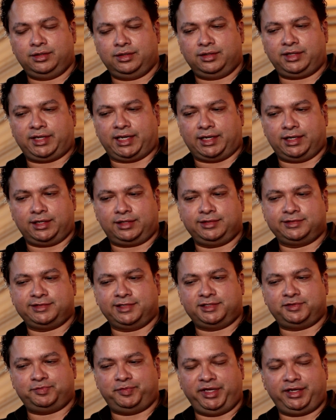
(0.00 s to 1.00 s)
characters
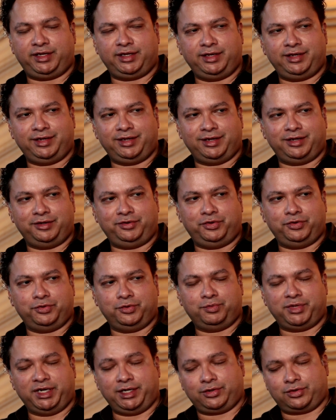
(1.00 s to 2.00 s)
are speaking and
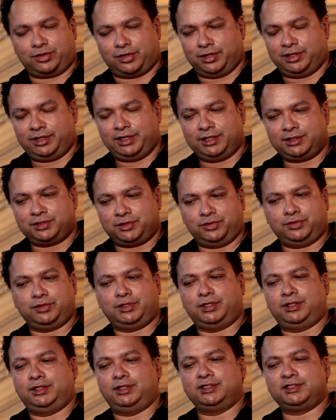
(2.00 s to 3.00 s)
you by context know
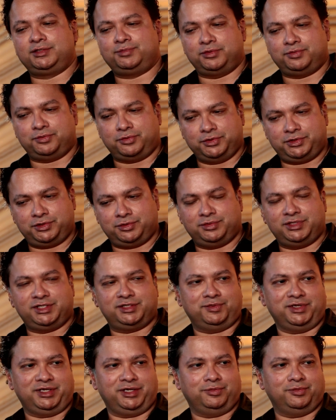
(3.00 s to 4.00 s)
that they're supposed to be
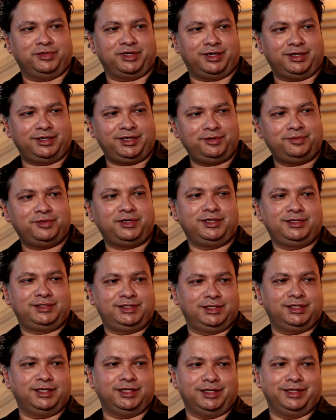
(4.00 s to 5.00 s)
speaking Marathi, but it's
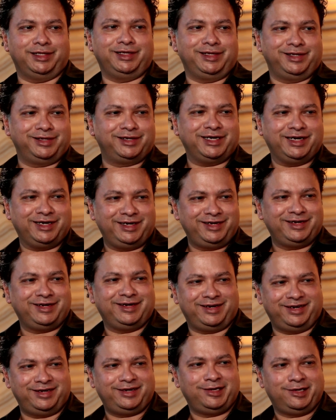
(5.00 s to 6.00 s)
in Hindi,
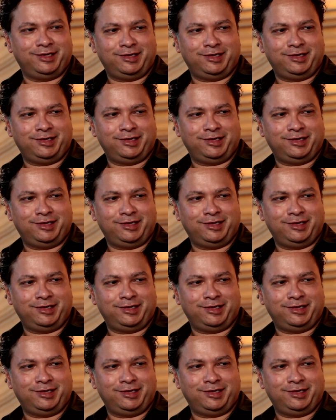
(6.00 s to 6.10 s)
right?